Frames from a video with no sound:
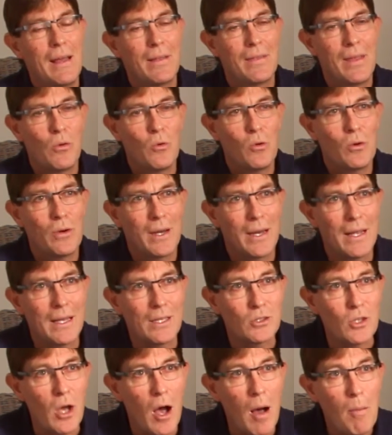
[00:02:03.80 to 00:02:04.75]
They were an
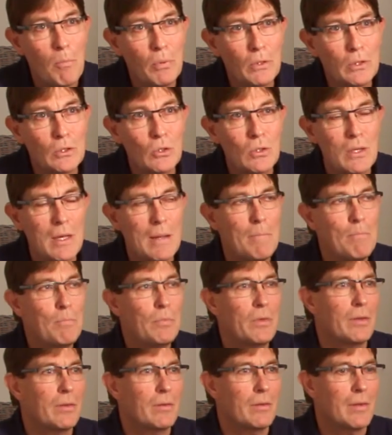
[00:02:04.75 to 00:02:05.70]
example to
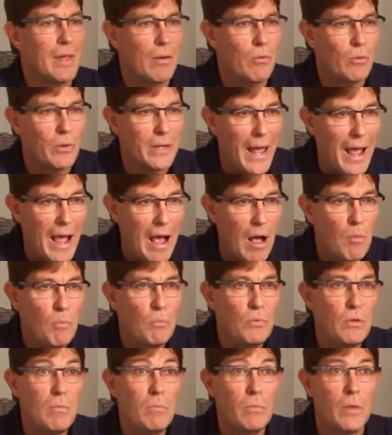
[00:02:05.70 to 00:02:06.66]
them. They would
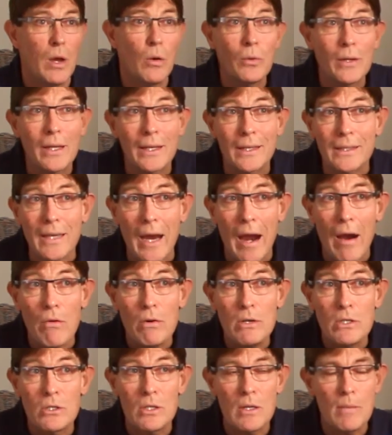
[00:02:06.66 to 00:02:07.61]
help them. They would
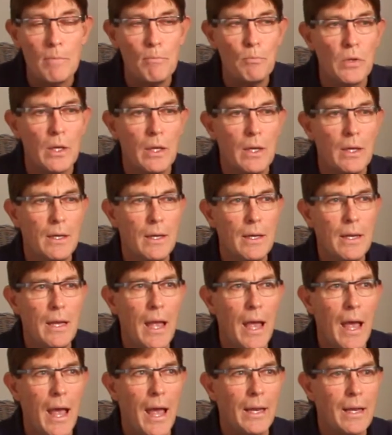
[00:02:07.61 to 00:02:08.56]
encourage them.
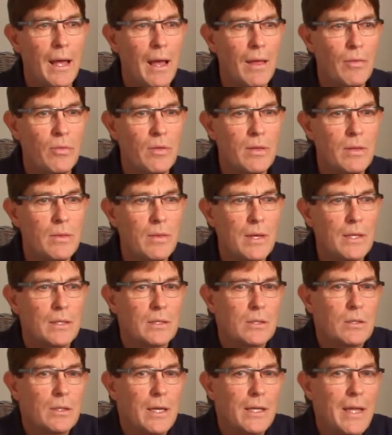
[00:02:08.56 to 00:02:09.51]
And I think
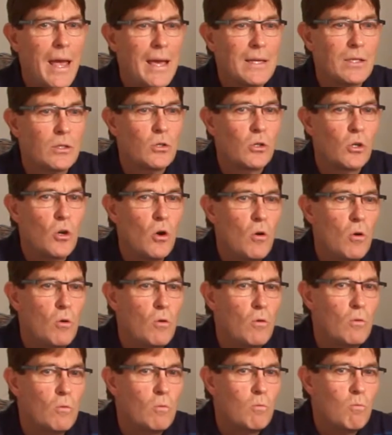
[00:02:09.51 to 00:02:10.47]
that it has to
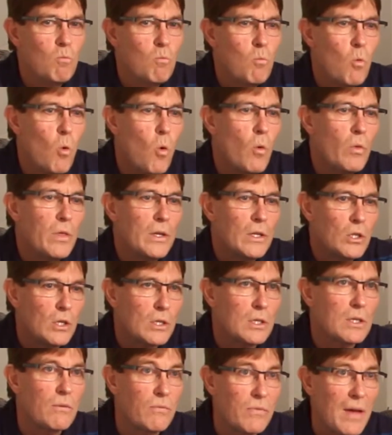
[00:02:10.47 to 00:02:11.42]
go more than
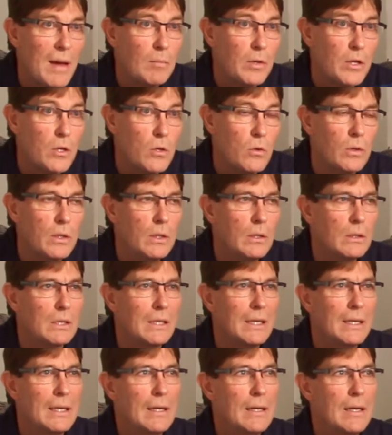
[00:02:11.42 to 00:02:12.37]
just the family unit,
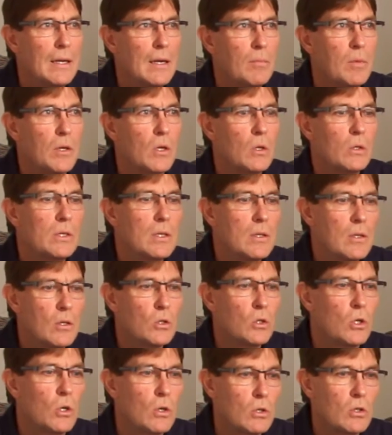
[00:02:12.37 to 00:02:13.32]
because in the
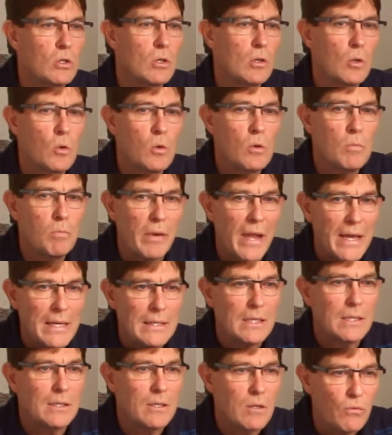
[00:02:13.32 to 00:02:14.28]
church the Lord
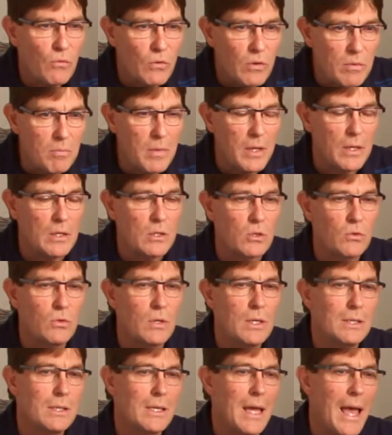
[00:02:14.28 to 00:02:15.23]
places different
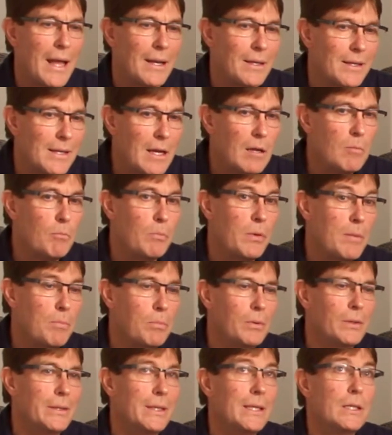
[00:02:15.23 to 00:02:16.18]
ministries and young
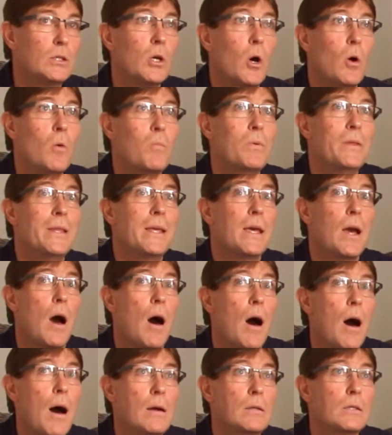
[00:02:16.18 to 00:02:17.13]
people need to open their
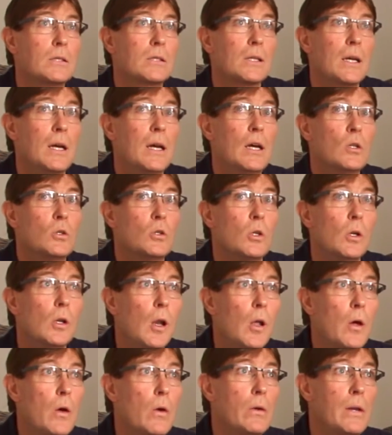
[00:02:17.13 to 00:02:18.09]
hearts to
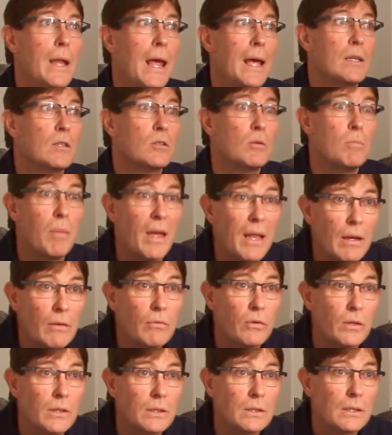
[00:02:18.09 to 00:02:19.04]
learn and to
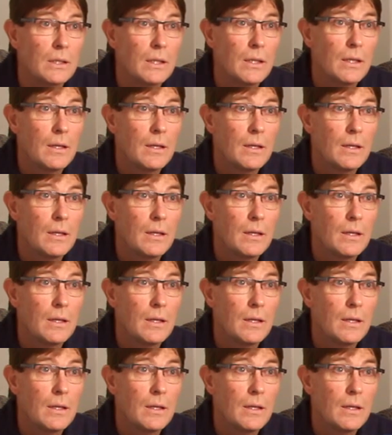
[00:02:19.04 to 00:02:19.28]
benefit.